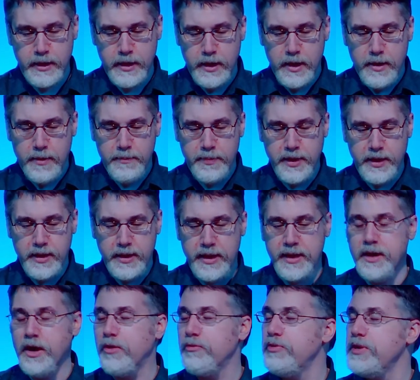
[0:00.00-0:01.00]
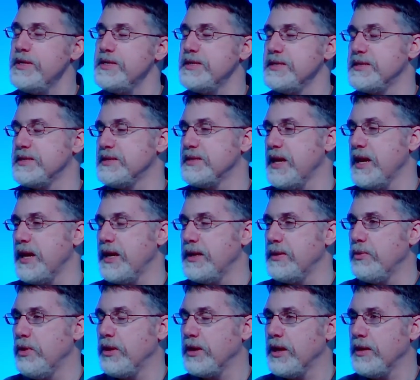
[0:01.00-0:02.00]
But in our reading today,
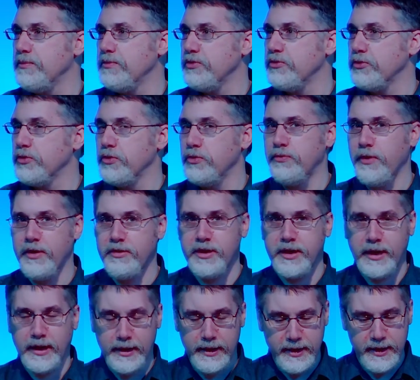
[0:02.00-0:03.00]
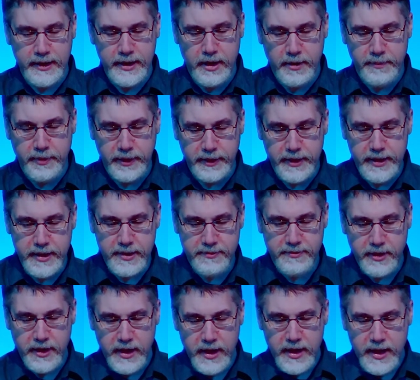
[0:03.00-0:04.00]
what comes through very clearly, I believe,
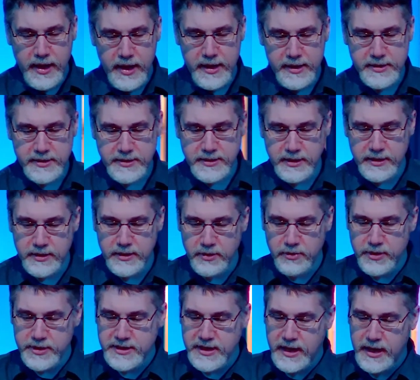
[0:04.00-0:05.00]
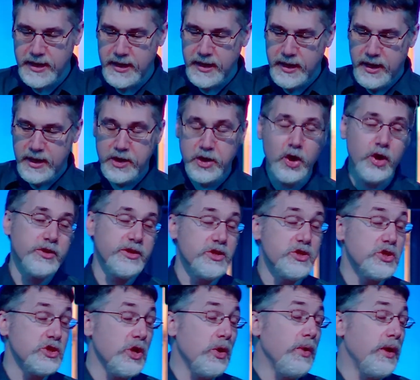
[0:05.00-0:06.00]
is that God is
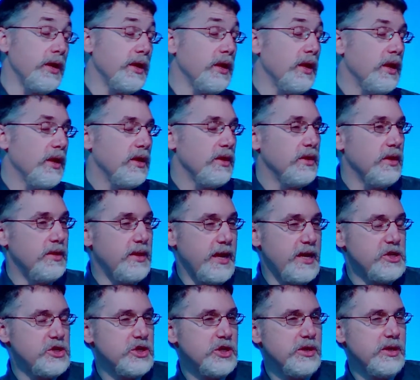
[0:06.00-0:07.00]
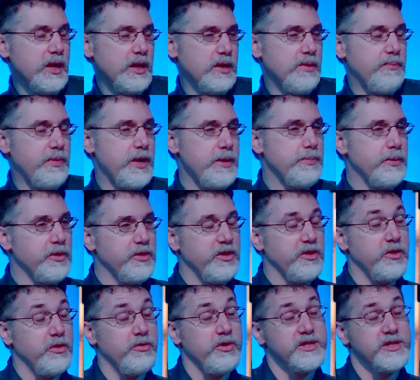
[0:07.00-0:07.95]
showing the nation and the people that there is a